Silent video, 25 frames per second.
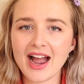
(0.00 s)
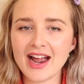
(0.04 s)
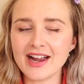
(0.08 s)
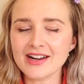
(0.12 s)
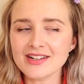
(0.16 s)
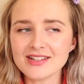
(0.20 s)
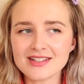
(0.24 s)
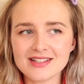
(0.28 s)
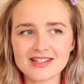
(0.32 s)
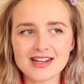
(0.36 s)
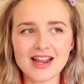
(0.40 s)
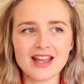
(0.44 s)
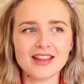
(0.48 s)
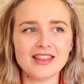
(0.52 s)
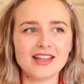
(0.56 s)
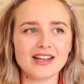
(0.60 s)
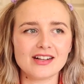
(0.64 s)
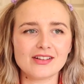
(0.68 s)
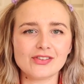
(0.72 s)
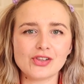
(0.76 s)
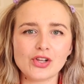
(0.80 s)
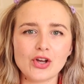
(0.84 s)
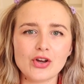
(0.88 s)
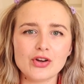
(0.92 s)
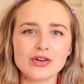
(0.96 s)
I understand
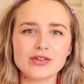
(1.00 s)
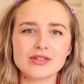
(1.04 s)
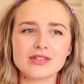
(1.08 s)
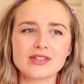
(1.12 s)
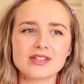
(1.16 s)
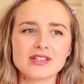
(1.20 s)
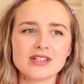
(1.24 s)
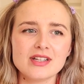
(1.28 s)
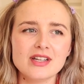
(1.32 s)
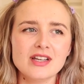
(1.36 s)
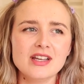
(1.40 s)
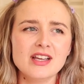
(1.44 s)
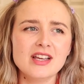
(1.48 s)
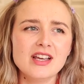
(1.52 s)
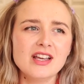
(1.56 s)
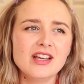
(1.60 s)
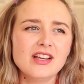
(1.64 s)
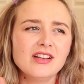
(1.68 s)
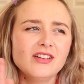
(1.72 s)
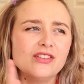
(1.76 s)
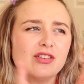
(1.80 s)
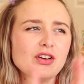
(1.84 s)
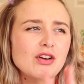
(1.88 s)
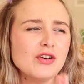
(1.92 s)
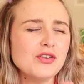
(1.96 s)
that clothes
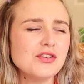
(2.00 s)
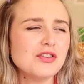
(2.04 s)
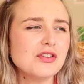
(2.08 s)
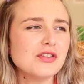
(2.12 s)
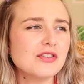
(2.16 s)
don't